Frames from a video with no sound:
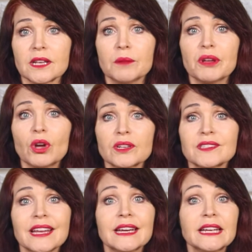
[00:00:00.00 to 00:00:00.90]
and because
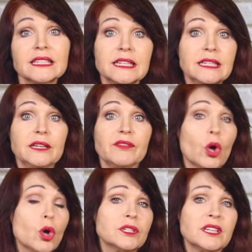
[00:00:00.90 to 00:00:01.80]
they need to deliver
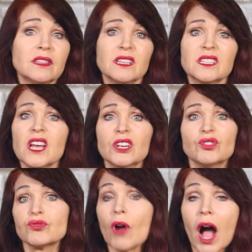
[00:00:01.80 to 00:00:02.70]
content that's
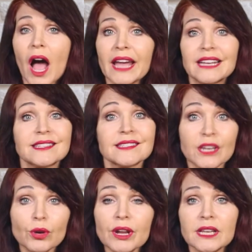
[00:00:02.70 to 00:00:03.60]
dry and
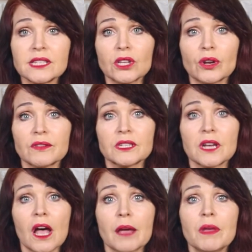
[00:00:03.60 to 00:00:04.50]
serious a lot of the
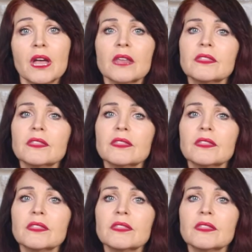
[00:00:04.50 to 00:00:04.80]
time,